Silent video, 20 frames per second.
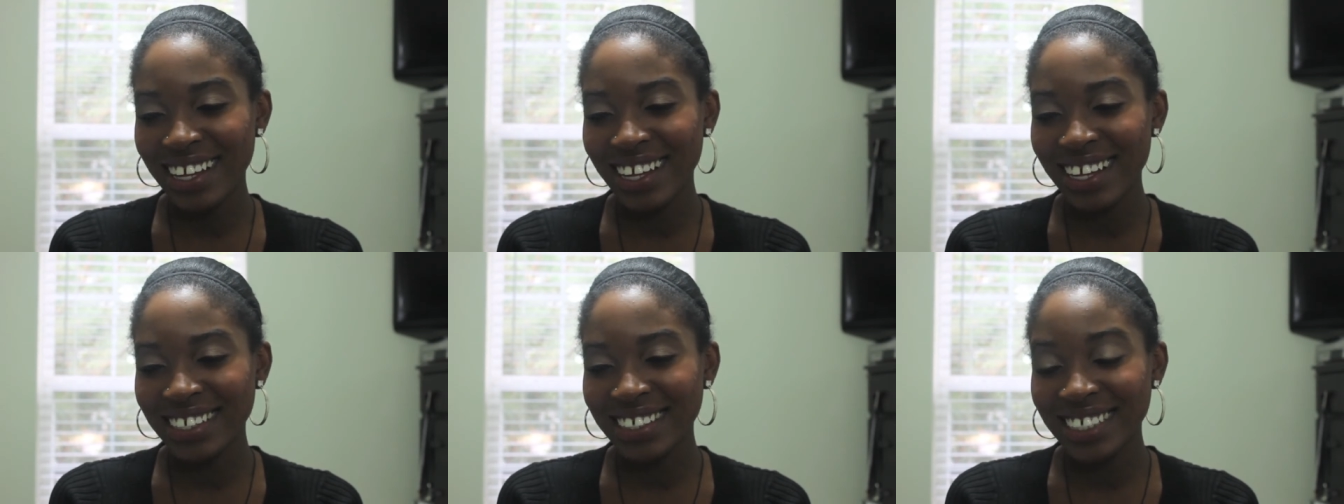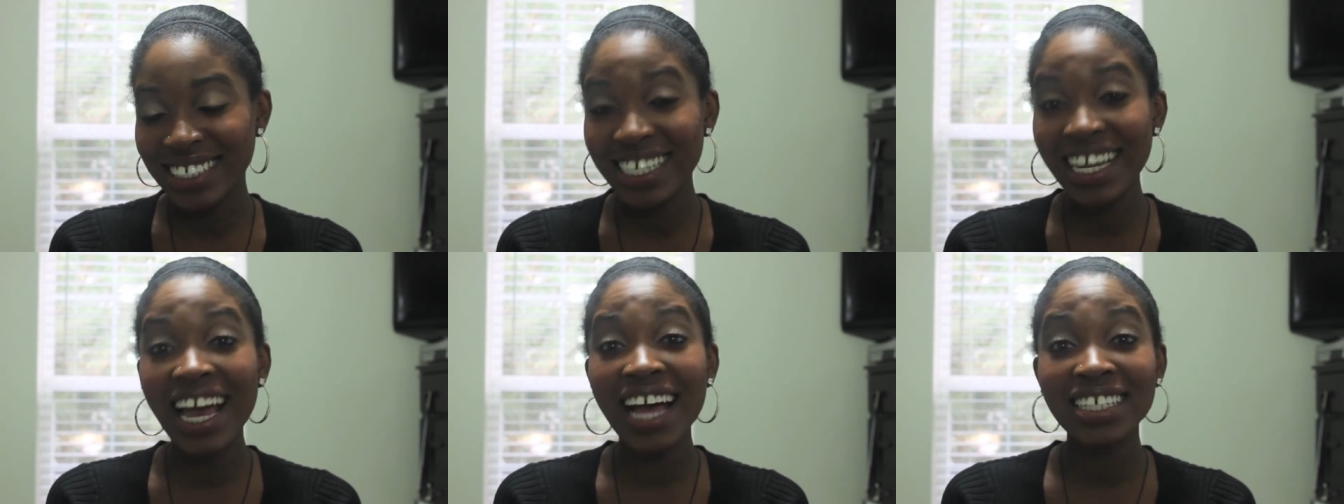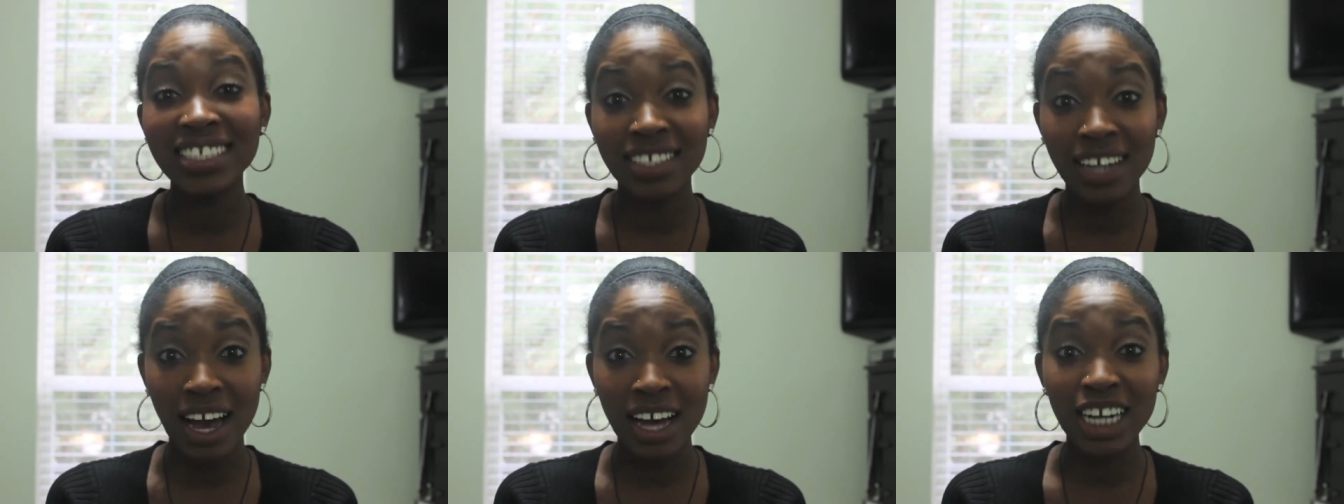she
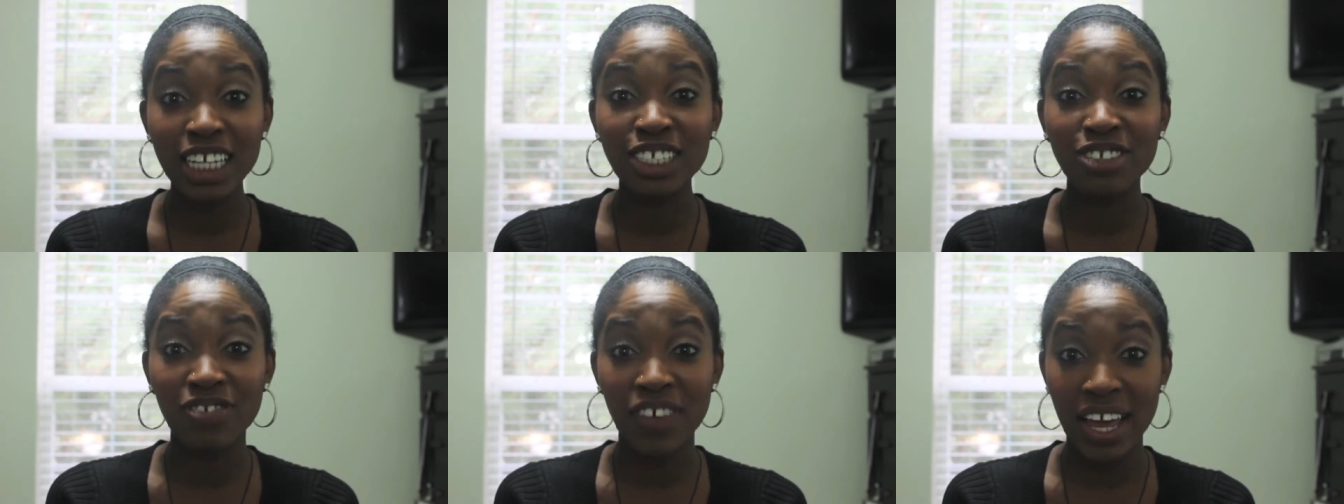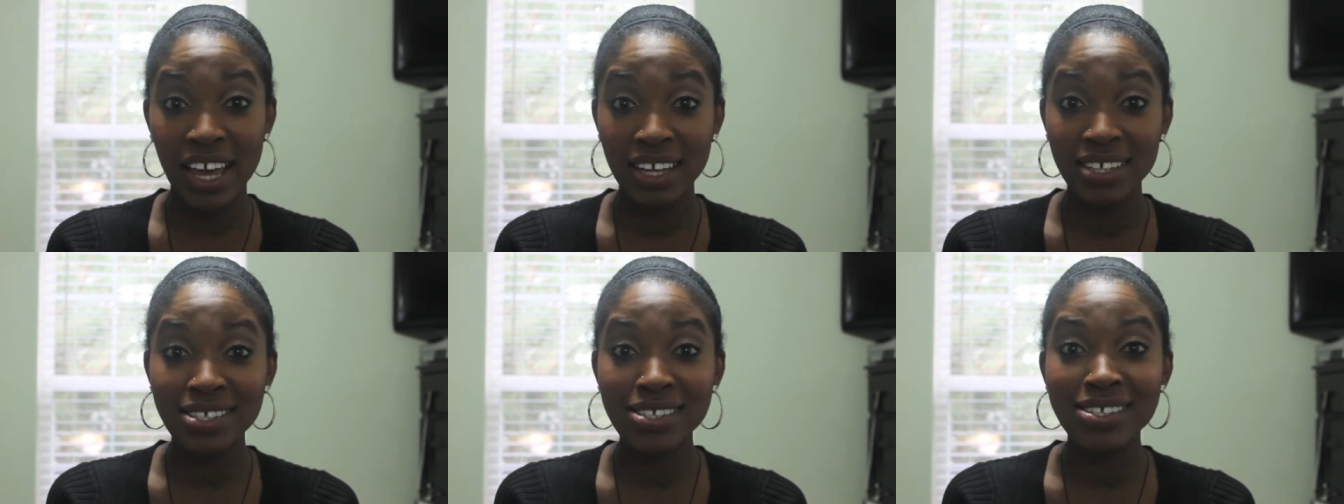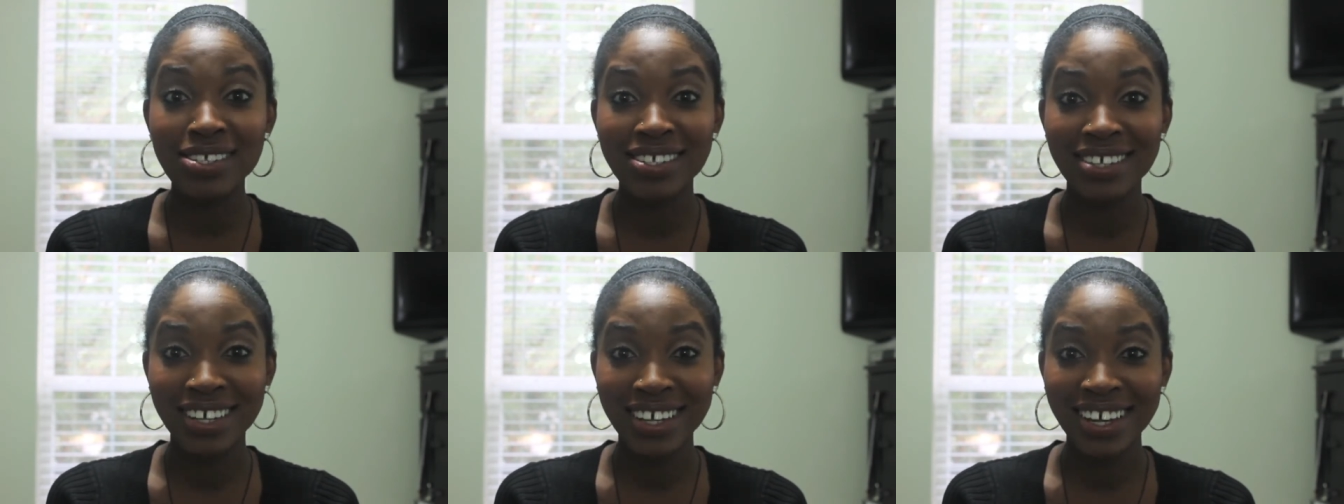has an honest
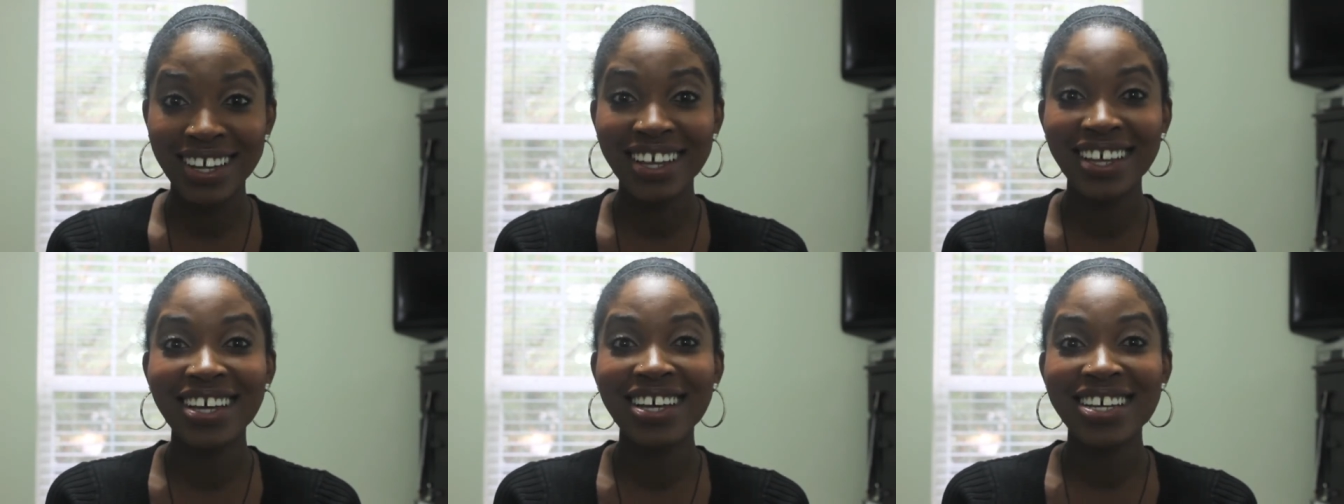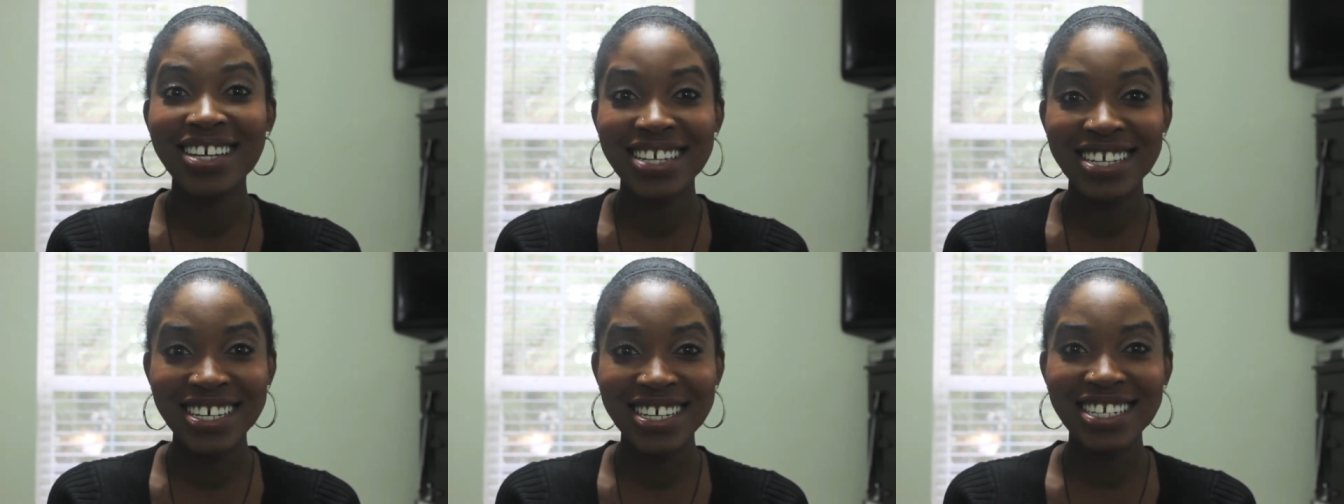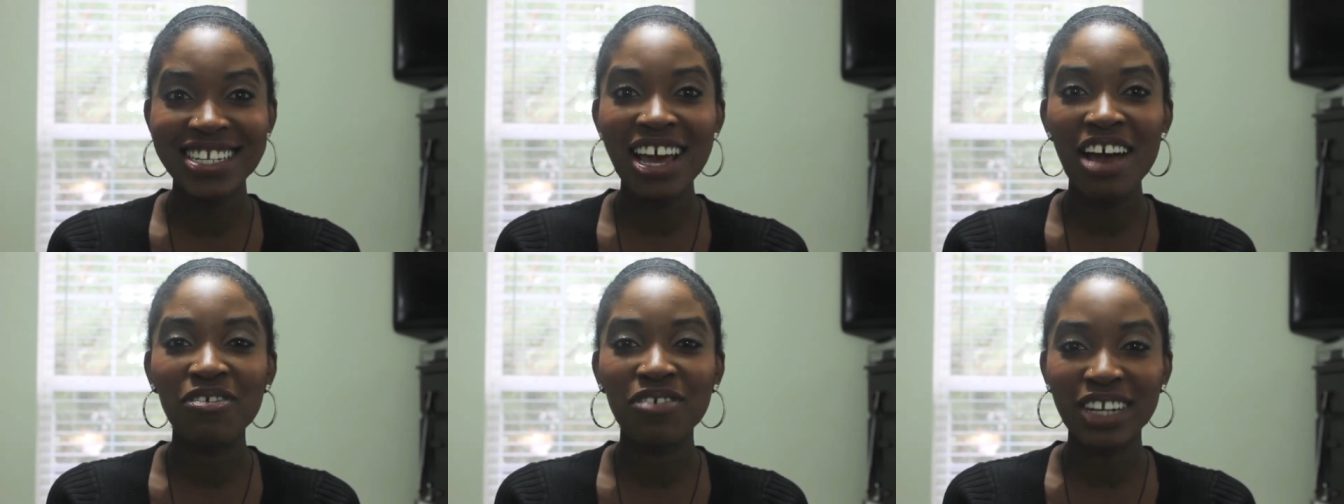face she
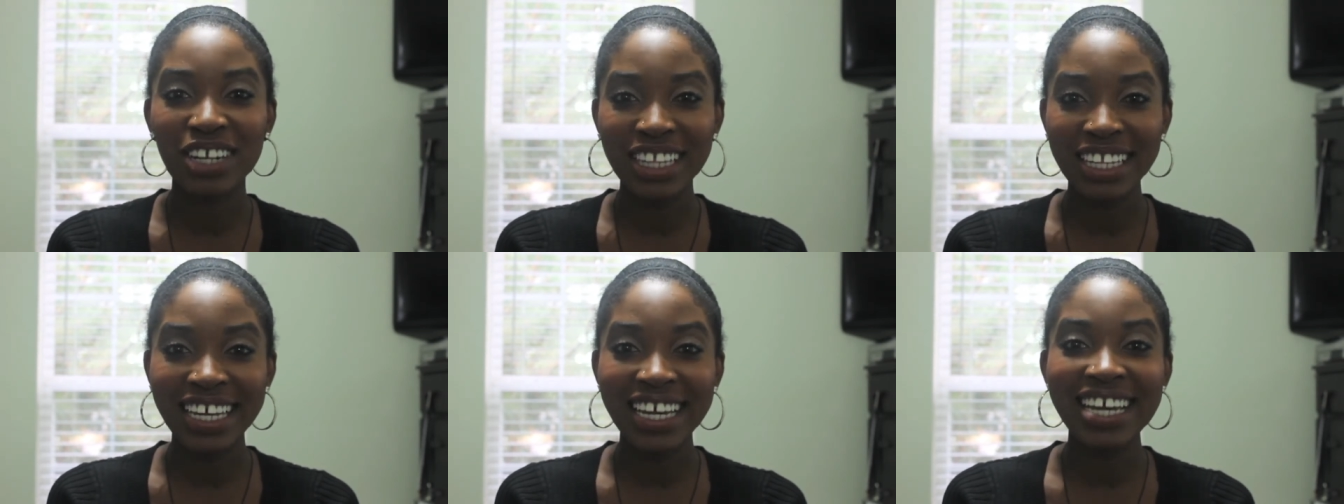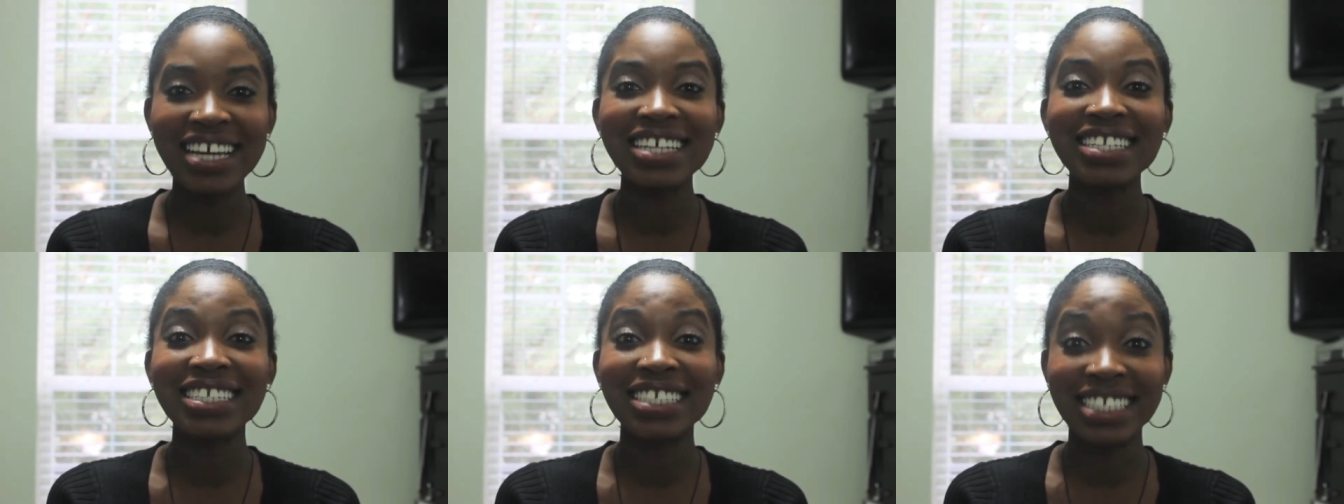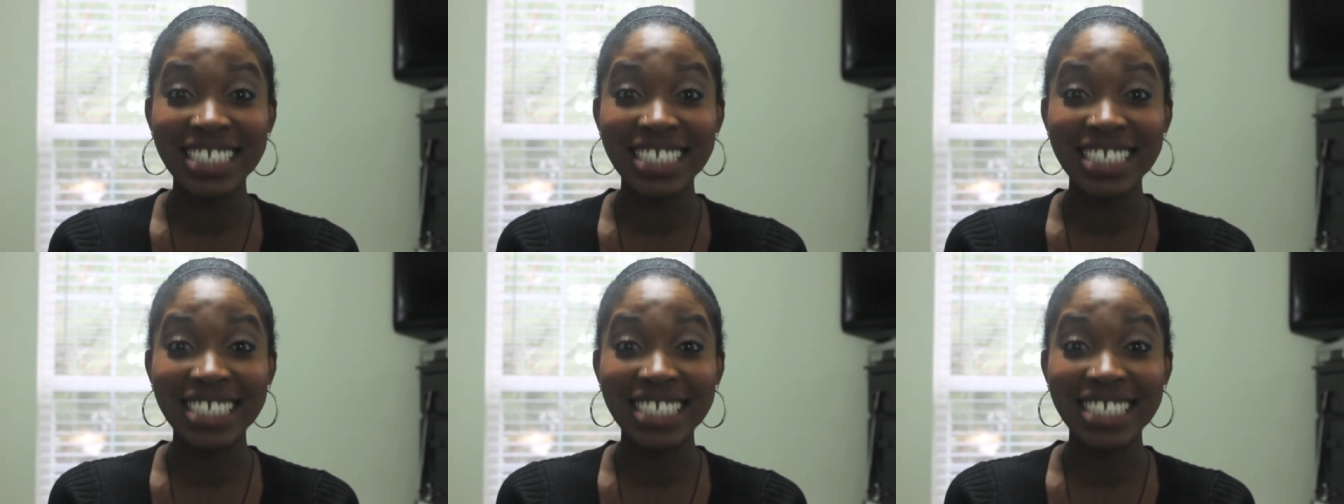definitely